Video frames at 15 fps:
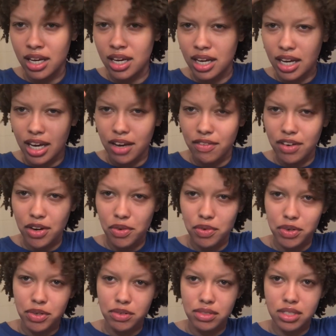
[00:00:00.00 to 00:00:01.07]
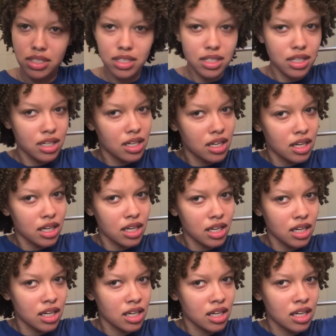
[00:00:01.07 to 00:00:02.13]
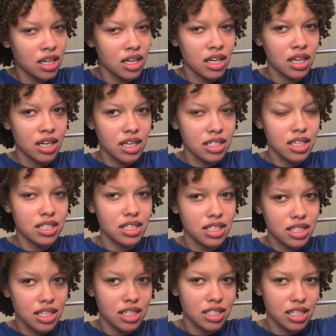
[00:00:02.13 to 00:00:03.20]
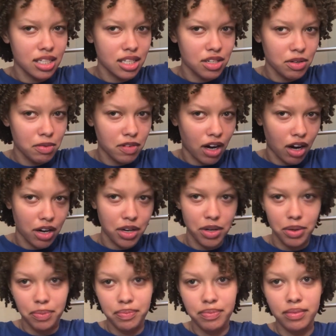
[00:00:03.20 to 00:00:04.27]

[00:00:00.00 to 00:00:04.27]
Give your roots just a teensy little volume.